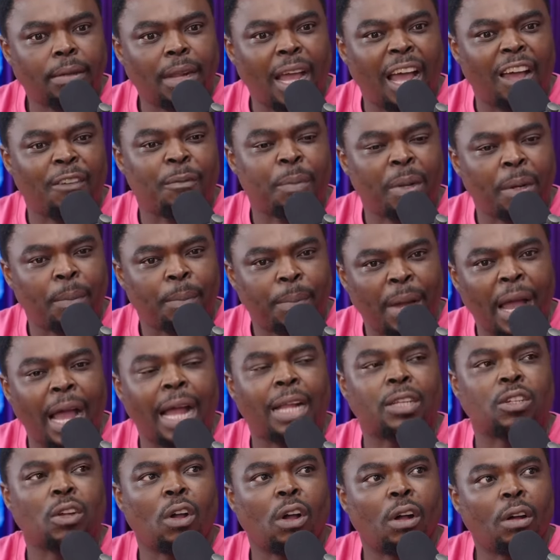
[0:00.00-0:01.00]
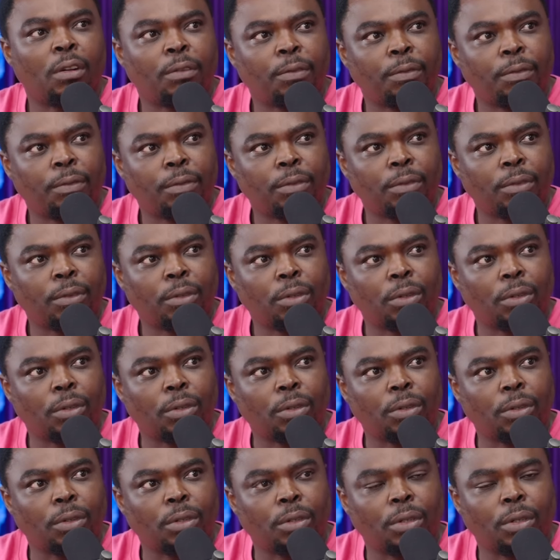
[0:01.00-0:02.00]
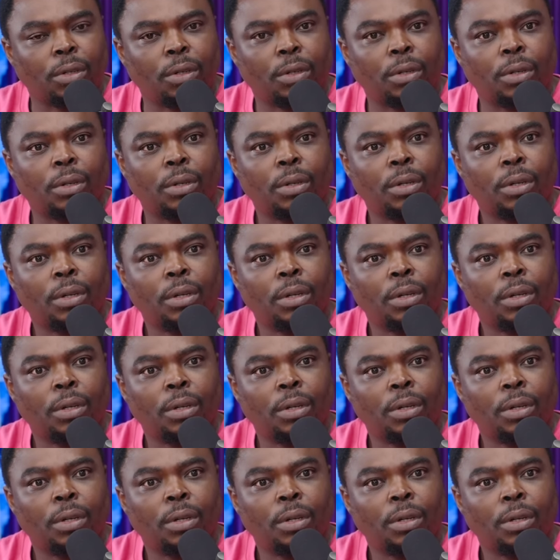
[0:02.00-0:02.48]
I've been part of, you know,